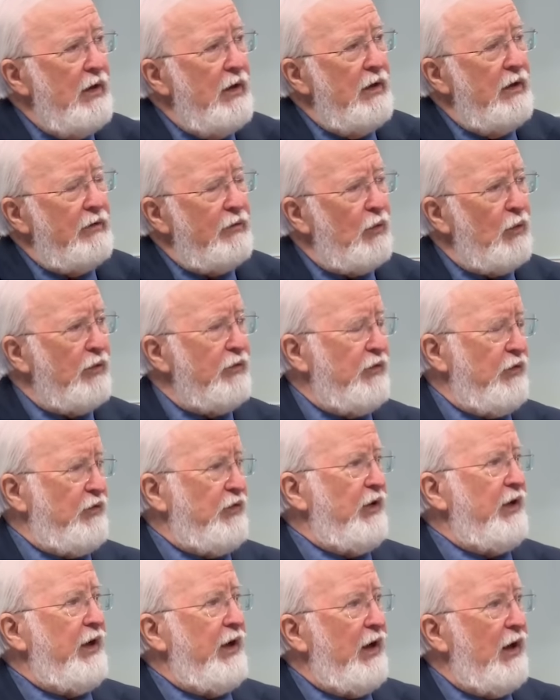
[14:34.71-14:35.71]
and of course the
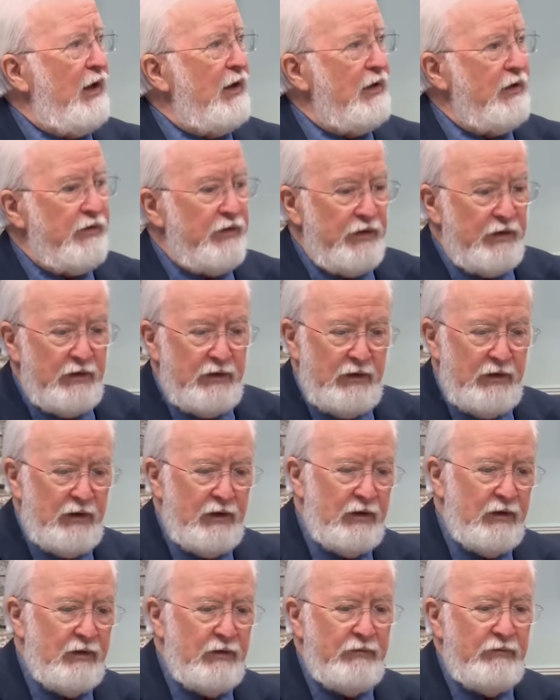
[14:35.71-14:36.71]
genealogy
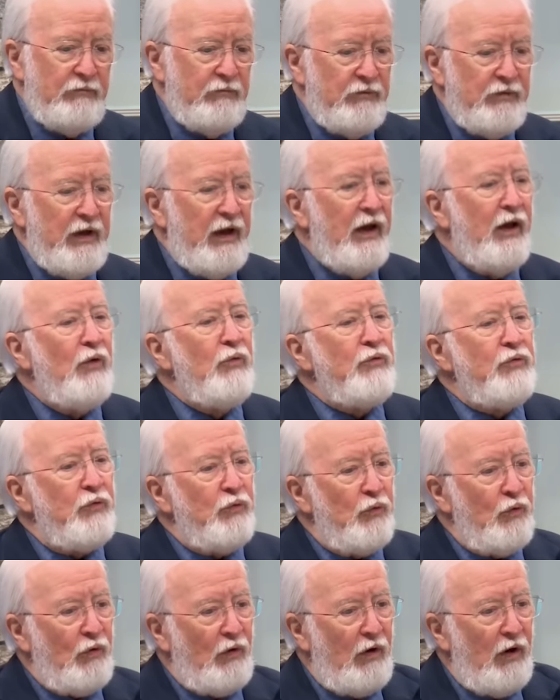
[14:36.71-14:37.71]
uh, down to
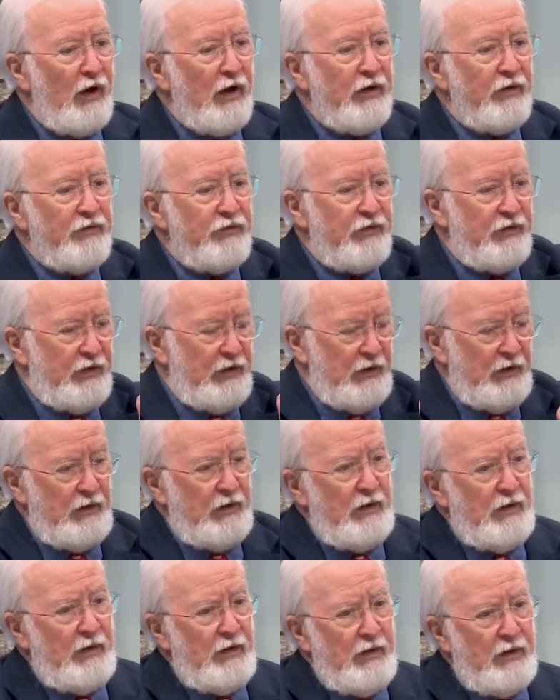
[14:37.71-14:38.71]
Christ
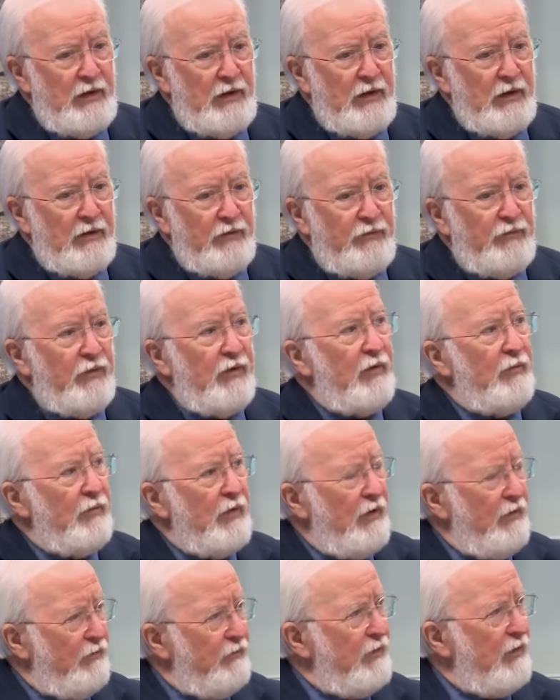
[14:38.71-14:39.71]
uh, from
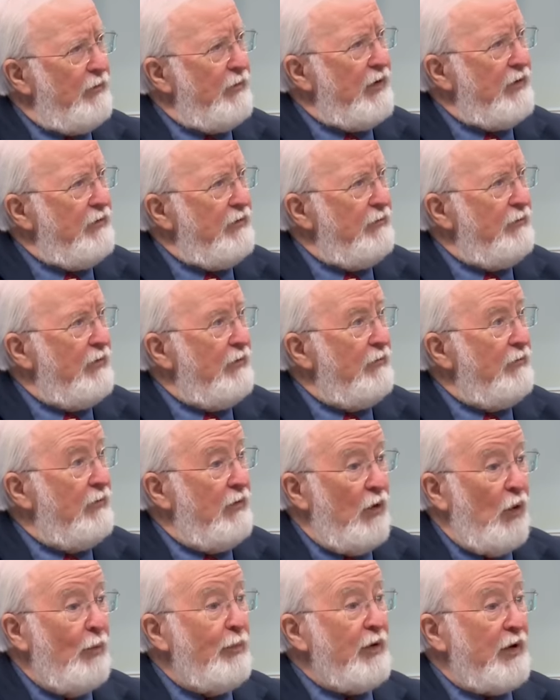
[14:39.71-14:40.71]
from the
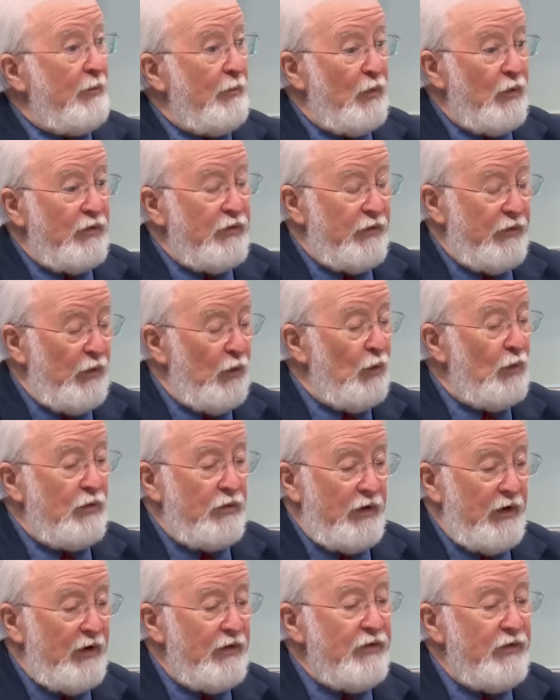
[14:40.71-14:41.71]
opening books of the Old
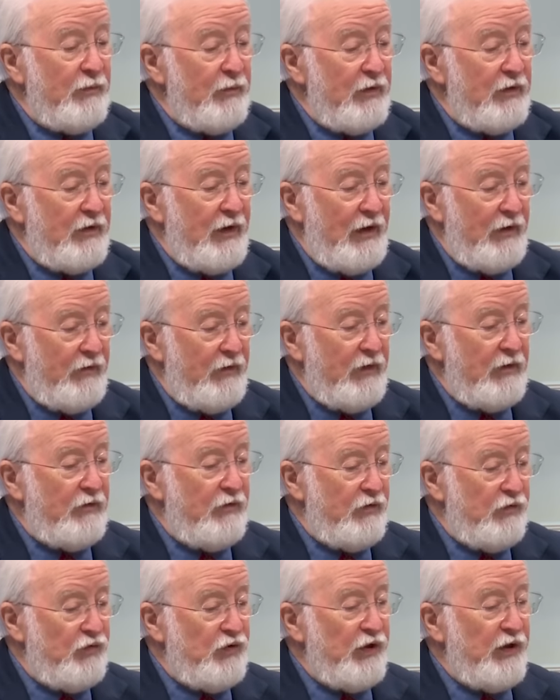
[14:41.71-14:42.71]
Testament that the
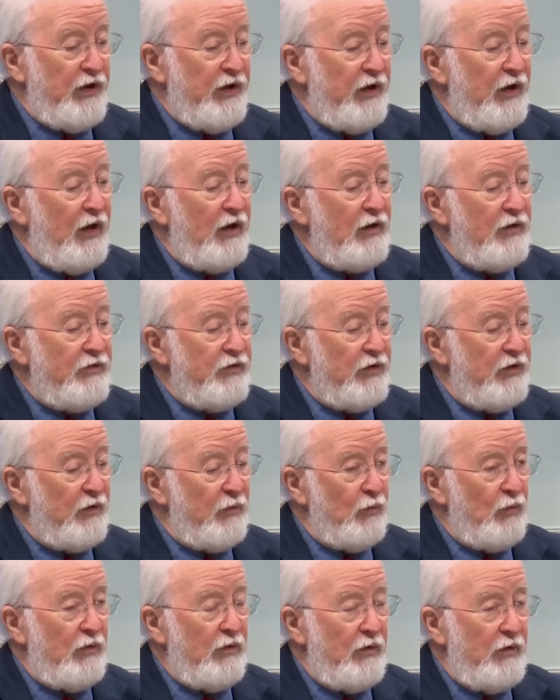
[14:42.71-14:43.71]
genealogy that
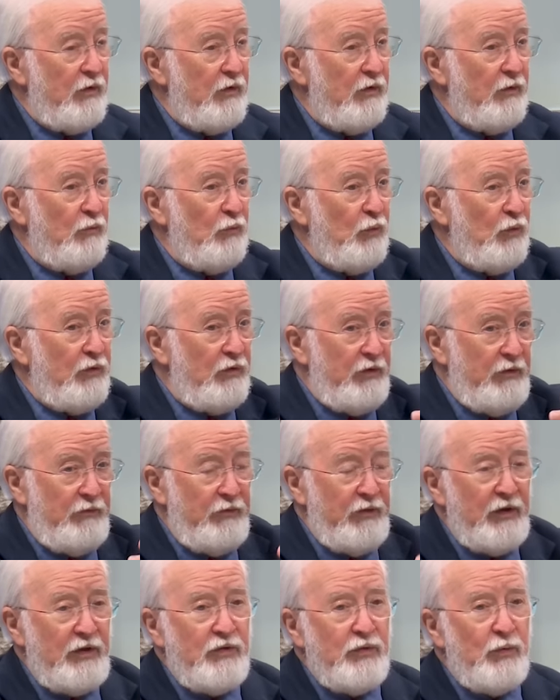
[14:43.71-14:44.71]
would that would
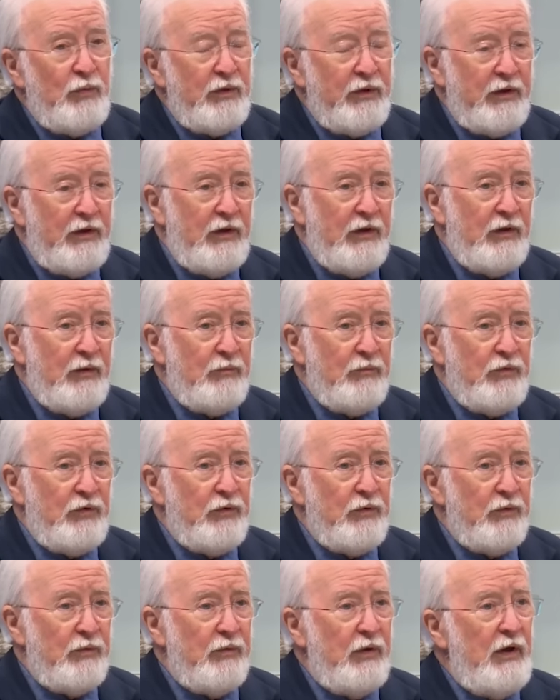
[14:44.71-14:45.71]
eventually come
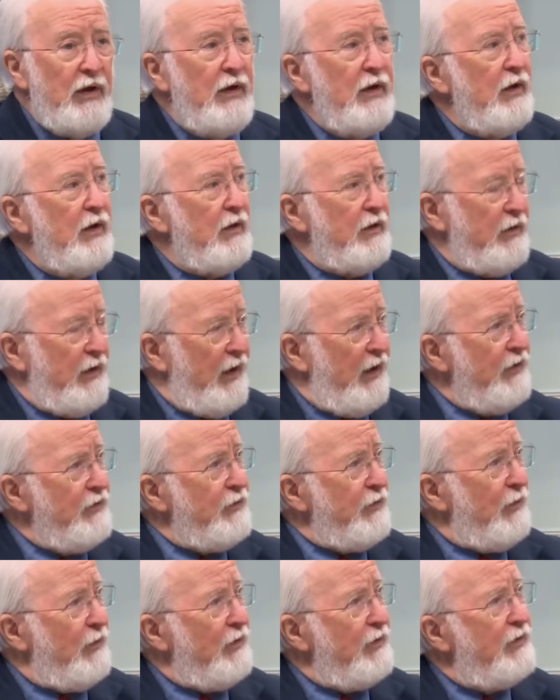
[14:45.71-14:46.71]
to
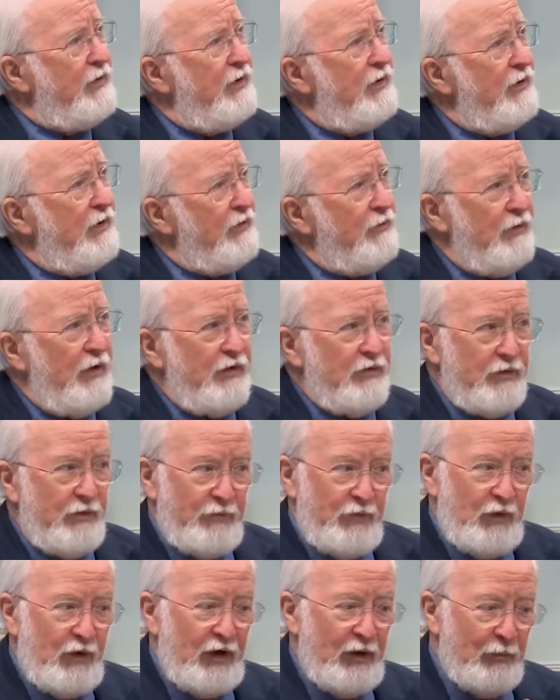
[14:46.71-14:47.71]
Nazareth is, is a
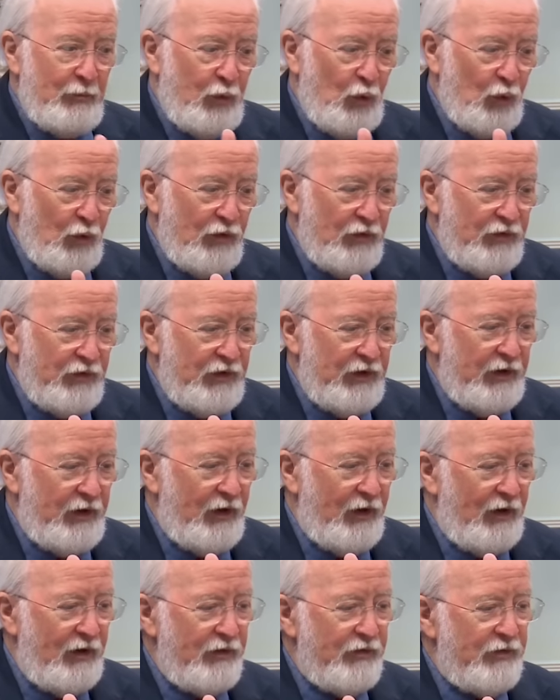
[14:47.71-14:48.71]
very important
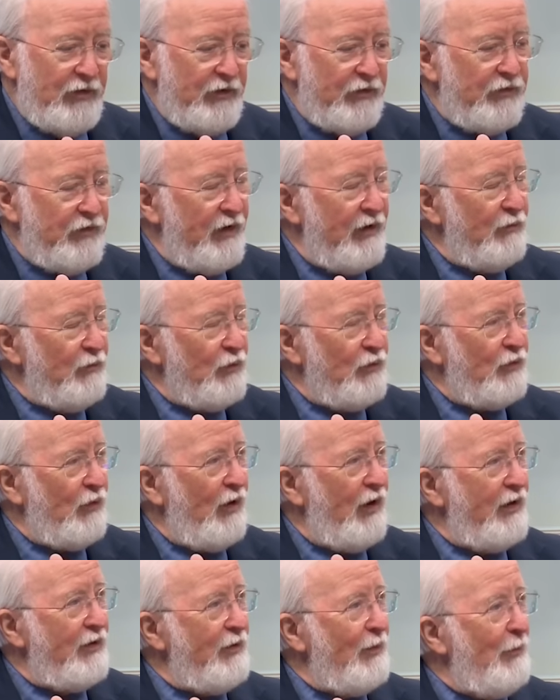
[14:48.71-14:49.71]
genealogy, and Satan was
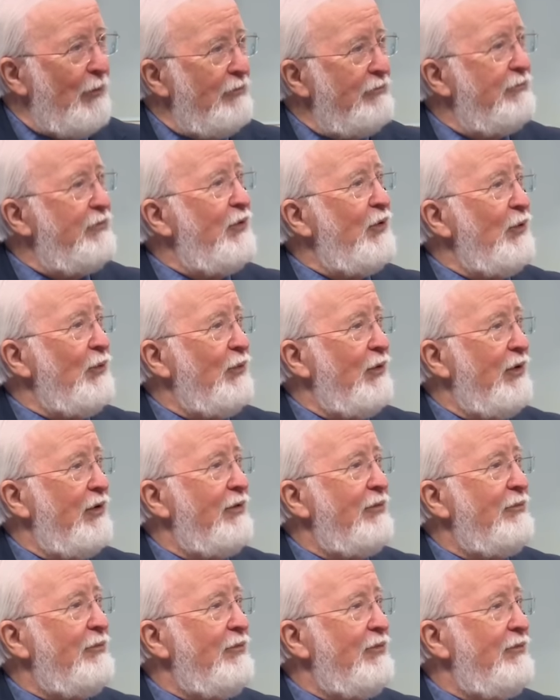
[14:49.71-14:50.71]
trying to to uh,
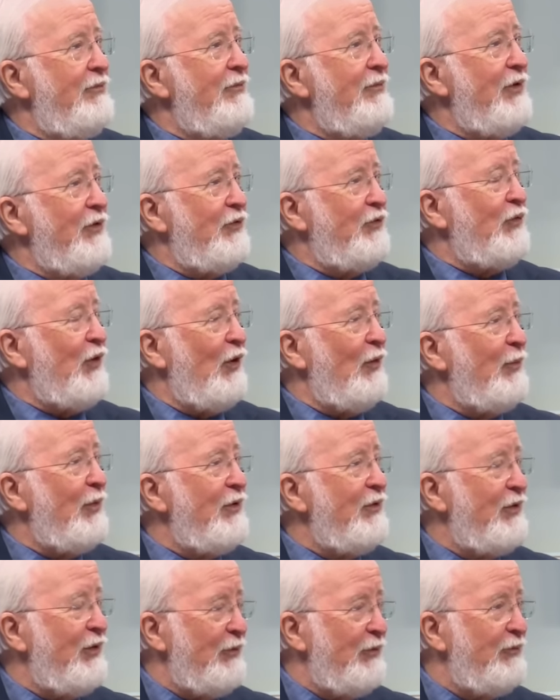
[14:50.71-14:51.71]
disturb
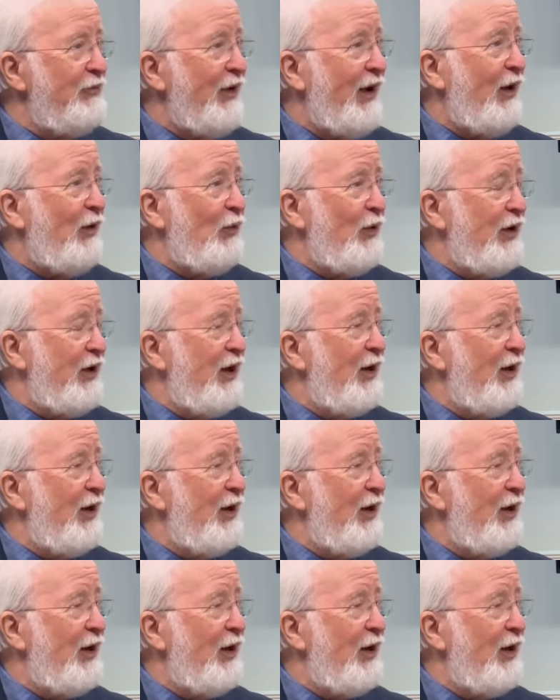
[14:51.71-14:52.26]
it, to foul it